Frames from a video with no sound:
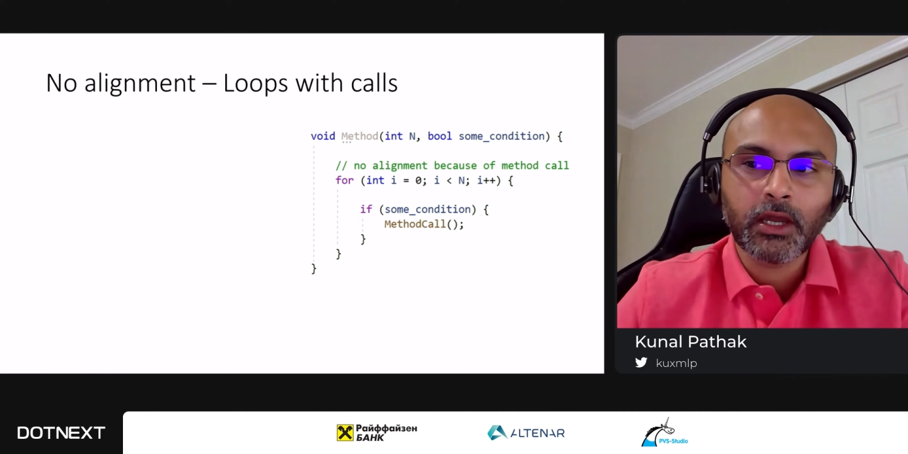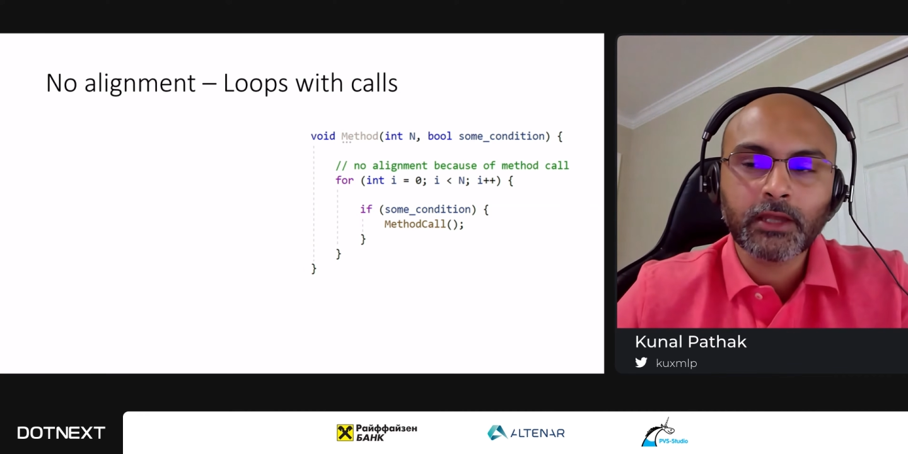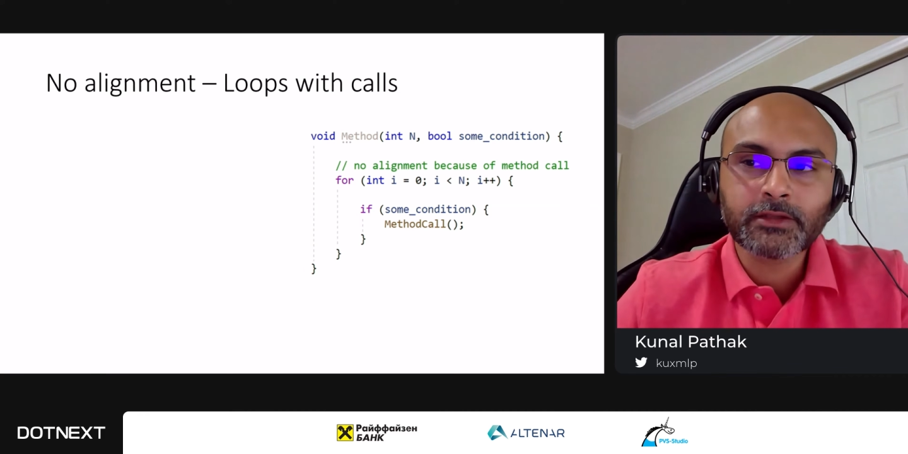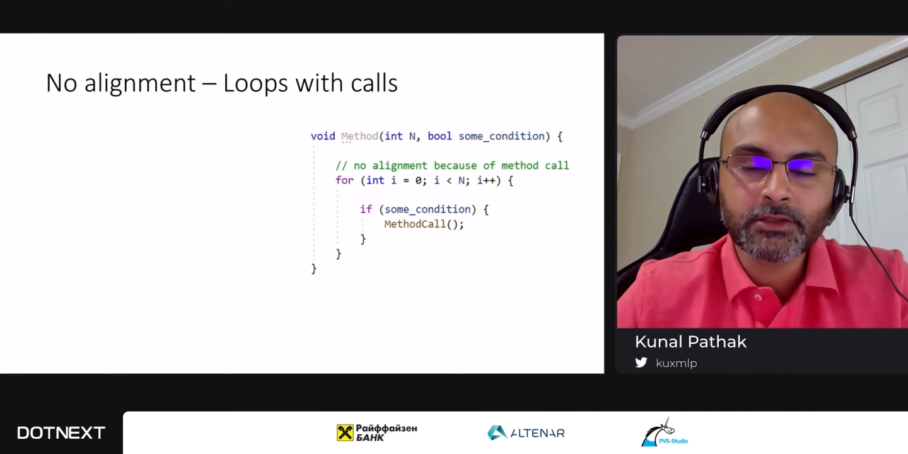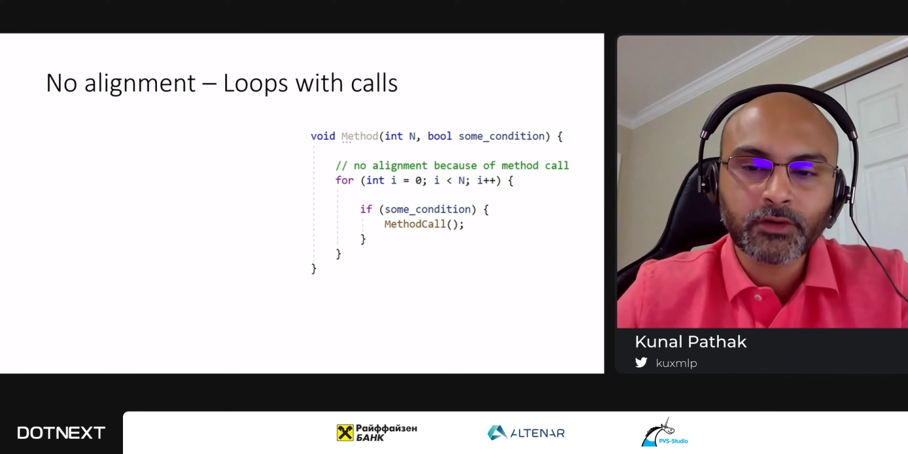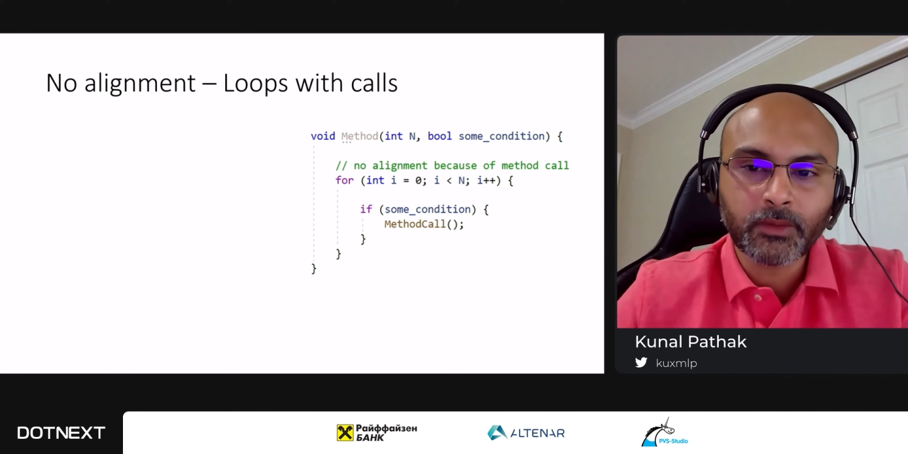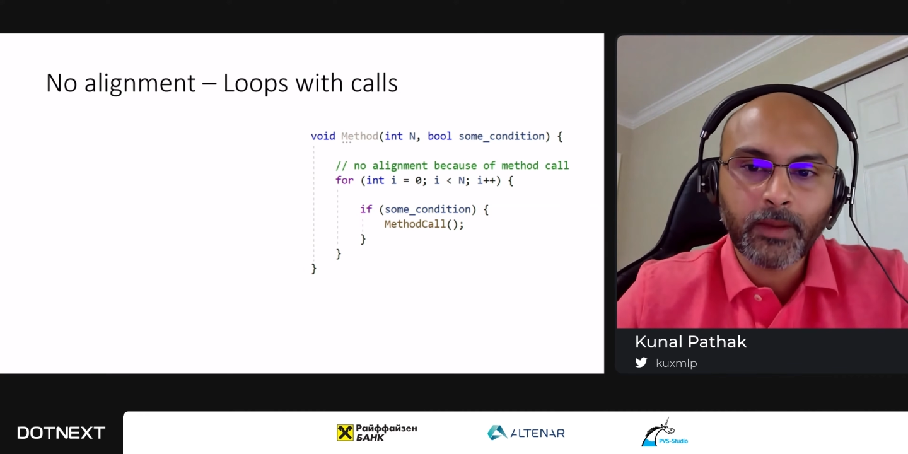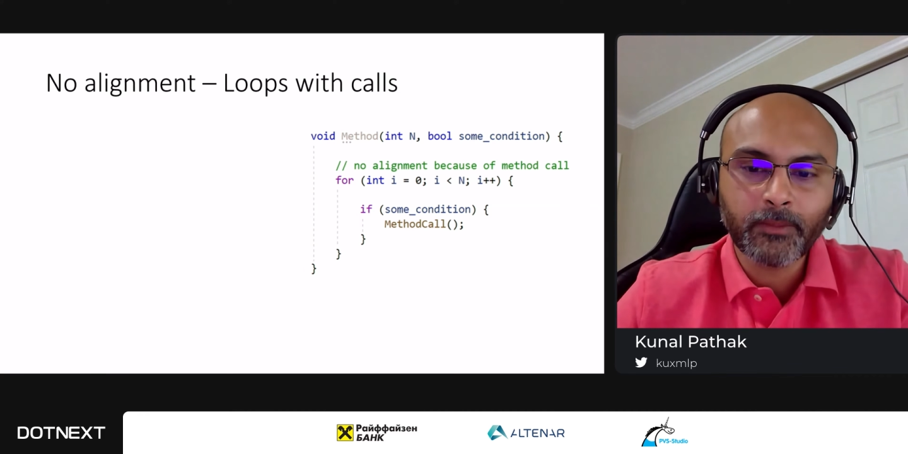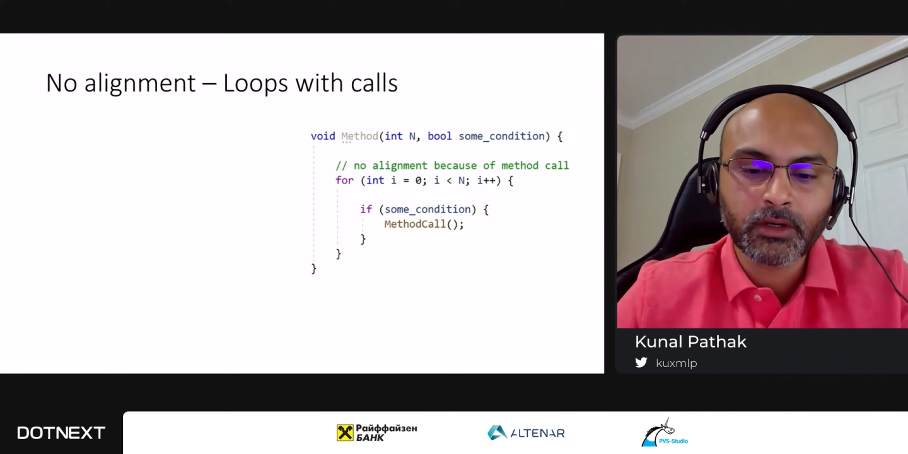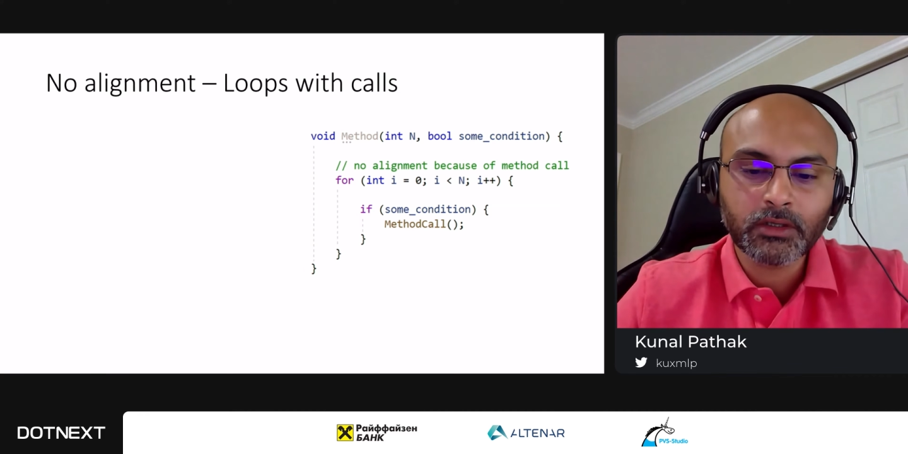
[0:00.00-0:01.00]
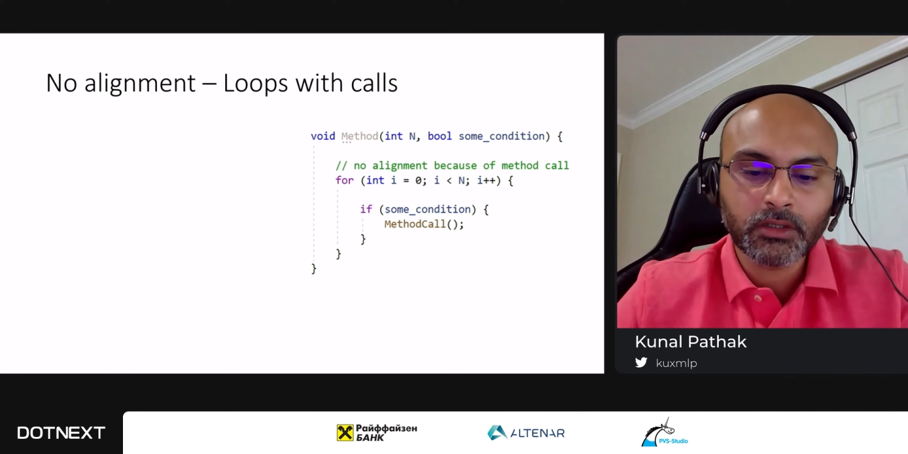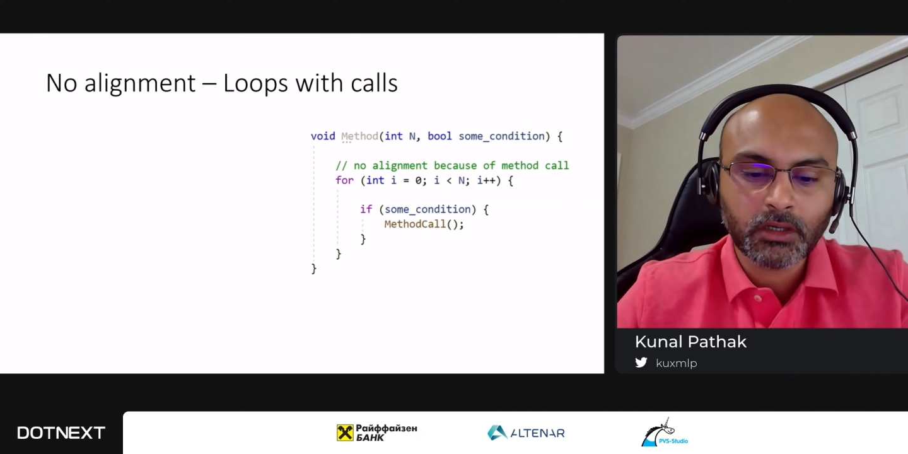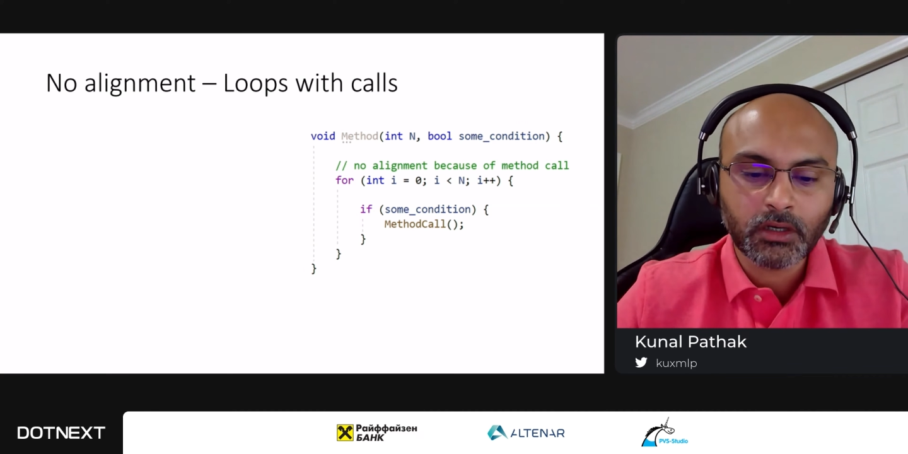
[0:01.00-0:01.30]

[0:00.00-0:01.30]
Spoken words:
as you remember,